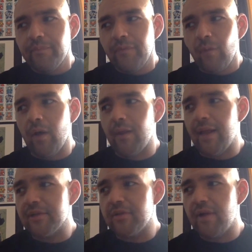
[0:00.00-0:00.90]
while
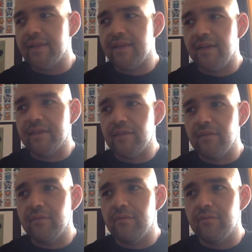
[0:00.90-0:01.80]
I try not
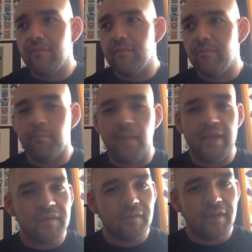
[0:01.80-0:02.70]
to
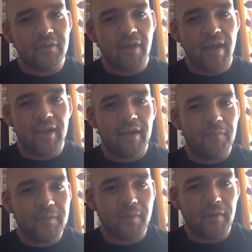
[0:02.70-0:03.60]
mentally track how
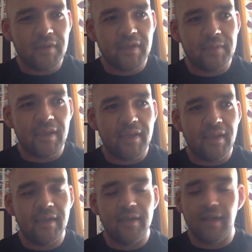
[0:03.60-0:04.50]
much protein I'm
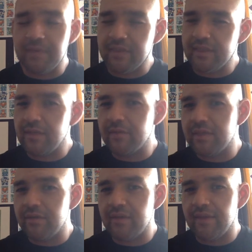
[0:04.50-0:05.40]
taking in, I'm still
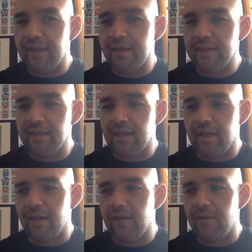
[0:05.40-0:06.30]
doing that.
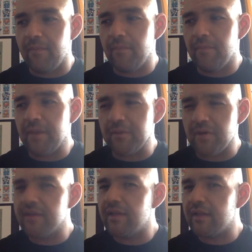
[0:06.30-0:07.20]
I'm
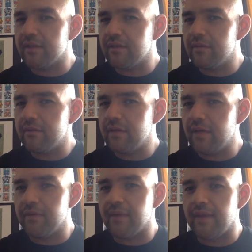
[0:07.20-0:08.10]
trying not to. I
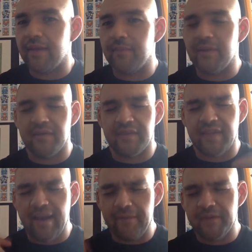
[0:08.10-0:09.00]
really am. It's just I
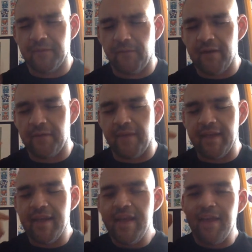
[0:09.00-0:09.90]
have this fear
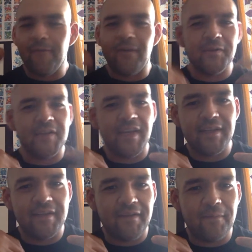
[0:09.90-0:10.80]
that if I don't take
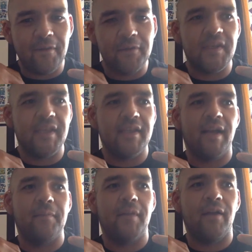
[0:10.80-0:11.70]
in enough protein,
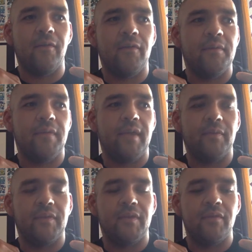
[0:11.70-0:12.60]
I'm not going to be
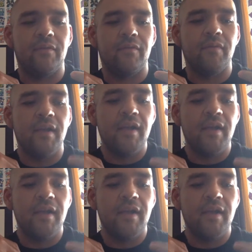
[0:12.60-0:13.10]
able to